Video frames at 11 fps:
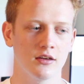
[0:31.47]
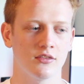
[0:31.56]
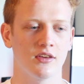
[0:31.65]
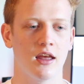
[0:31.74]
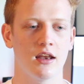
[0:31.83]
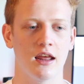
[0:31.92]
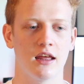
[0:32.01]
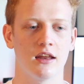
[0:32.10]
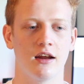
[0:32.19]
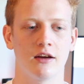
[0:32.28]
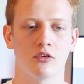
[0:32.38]
C a set?
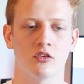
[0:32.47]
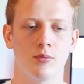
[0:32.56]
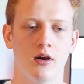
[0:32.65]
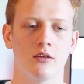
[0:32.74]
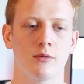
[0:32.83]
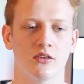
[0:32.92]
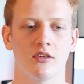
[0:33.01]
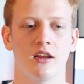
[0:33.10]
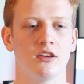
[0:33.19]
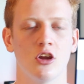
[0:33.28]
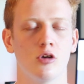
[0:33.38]
And I respond by
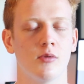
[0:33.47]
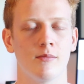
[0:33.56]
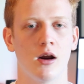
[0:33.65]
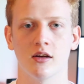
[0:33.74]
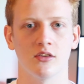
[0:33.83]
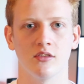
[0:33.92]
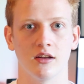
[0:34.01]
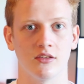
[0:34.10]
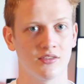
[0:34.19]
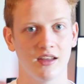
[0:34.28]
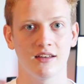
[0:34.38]
saying, no, my M O C is not
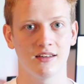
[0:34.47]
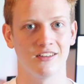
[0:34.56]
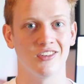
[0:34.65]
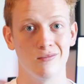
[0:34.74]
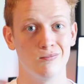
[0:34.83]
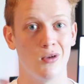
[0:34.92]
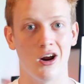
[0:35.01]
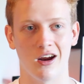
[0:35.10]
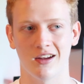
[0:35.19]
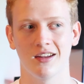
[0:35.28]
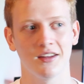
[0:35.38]
a set, it's a M
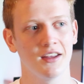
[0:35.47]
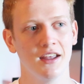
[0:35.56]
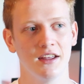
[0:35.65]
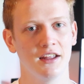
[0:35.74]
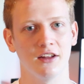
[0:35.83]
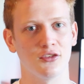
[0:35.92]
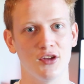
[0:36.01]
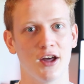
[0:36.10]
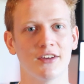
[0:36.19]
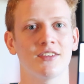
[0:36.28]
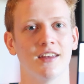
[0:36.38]
O C. It's
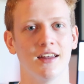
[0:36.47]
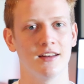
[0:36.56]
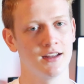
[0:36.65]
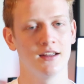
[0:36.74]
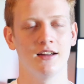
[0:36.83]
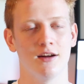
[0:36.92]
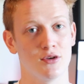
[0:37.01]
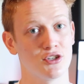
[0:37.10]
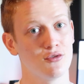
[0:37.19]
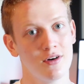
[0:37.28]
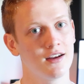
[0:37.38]
not a set. I
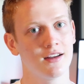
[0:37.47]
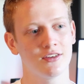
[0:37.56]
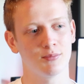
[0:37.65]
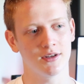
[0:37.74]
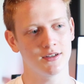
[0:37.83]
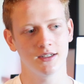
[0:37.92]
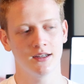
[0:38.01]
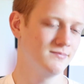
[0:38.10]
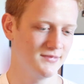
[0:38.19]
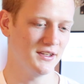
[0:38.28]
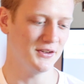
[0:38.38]
wish it was, but
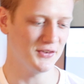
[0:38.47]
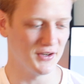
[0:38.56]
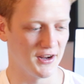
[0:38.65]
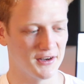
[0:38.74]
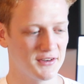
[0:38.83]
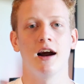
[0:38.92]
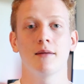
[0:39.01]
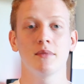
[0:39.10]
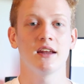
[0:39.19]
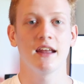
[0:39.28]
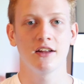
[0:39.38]
it's not. I'm
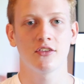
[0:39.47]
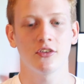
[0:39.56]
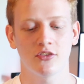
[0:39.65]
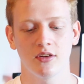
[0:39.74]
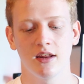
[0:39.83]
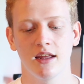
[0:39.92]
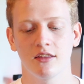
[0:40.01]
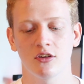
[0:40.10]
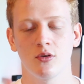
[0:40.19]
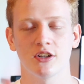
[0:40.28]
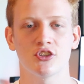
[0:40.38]
going to answer today the
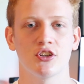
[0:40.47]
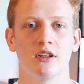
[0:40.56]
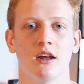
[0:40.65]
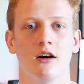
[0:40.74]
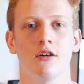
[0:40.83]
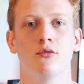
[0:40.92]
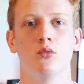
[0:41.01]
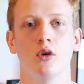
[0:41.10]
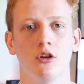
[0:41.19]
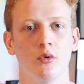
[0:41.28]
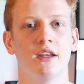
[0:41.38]
question of,
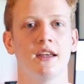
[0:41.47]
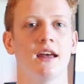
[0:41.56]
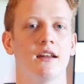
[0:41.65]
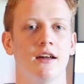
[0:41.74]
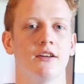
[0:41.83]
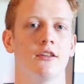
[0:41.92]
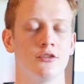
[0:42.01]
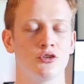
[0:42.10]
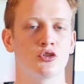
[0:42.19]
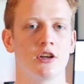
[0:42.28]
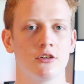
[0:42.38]
will we get another
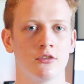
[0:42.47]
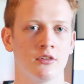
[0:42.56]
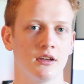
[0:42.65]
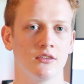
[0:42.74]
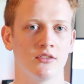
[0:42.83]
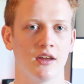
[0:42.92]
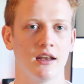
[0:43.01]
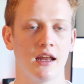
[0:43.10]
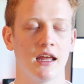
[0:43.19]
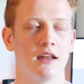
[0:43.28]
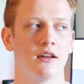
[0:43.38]
Stranger Things set?
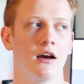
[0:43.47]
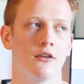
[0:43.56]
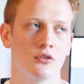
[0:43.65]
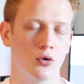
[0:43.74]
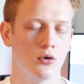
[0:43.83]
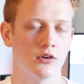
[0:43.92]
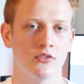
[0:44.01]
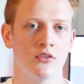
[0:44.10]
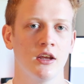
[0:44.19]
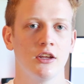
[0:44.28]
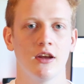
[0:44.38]
And of
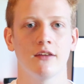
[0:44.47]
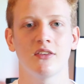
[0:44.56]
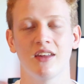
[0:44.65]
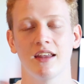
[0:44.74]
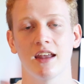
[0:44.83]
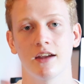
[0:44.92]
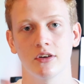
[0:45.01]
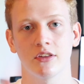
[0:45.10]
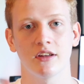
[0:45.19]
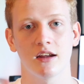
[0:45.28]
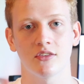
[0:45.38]
course, you have to take
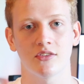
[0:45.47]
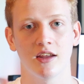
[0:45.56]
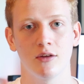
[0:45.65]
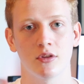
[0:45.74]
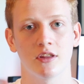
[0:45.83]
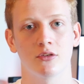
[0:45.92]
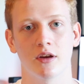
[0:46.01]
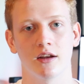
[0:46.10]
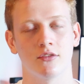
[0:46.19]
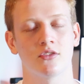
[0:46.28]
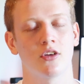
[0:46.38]
everything I say with a
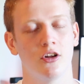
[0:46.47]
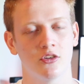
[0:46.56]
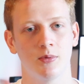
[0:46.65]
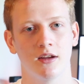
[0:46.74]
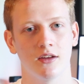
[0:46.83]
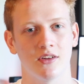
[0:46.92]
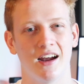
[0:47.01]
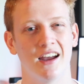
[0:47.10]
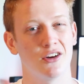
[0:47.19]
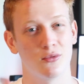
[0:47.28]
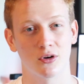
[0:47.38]
grain of salt because
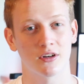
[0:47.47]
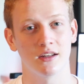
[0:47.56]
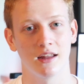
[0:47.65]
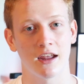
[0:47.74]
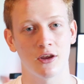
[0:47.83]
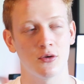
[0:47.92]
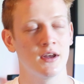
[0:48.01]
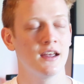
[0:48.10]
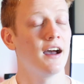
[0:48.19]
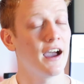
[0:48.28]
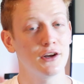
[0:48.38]
I don't work at LEGO.
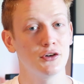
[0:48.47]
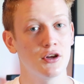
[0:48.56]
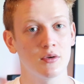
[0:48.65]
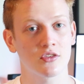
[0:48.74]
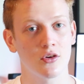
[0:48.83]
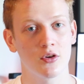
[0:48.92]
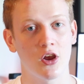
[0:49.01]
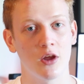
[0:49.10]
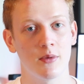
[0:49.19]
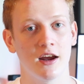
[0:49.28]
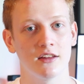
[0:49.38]
I don't know what's going
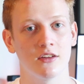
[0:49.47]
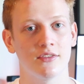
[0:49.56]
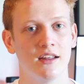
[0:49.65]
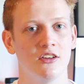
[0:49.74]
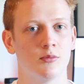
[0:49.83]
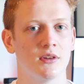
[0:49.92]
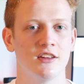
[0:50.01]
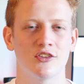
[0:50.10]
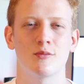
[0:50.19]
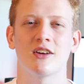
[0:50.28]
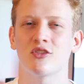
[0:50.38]
on behind the scenes, but
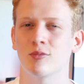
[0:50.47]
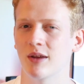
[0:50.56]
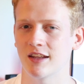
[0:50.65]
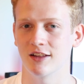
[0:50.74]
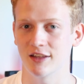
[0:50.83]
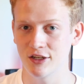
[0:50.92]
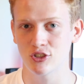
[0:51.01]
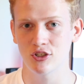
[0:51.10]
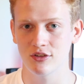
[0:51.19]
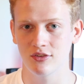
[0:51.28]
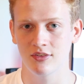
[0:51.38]
these are my
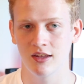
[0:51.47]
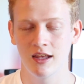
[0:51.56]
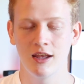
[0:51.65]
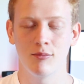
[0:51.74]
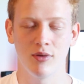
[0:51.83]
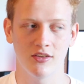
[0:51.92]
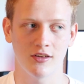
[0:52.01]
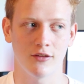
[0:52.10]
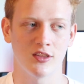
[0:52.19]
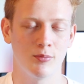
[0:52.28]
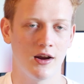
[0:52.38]
speculations based
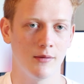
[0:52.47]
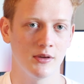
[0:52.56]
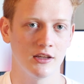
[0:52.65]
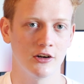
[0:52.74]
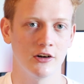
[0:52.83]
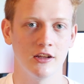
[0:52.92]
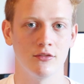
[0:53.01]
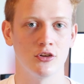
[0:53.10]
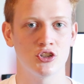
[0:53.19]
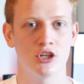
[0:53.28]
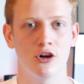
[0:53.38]
off the popularity of
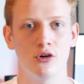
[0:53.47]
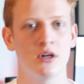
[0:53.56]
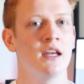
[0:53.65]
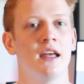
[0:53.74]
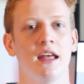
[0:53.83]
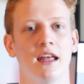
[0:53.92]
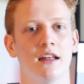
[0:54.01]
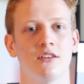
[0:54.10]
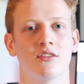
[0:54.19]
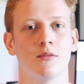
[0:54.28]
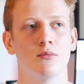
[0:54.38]
the show
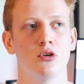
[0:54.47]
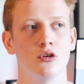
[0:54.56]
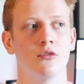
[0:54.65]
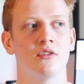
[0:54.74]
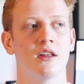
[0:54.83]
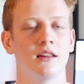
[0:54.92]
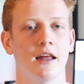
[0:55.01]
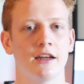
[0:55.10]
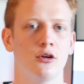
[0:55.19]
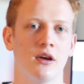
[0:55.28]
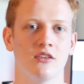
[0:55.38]
and some moves that
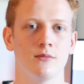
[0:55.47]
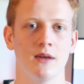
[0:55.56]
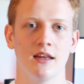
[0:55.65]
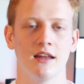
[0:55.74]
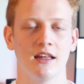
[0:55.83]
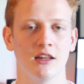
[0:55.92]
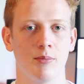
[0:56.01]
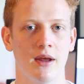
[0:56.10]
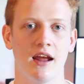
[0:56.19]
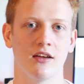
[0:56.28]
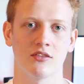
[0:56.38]
LEGO has made in the
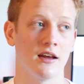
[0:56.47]
past.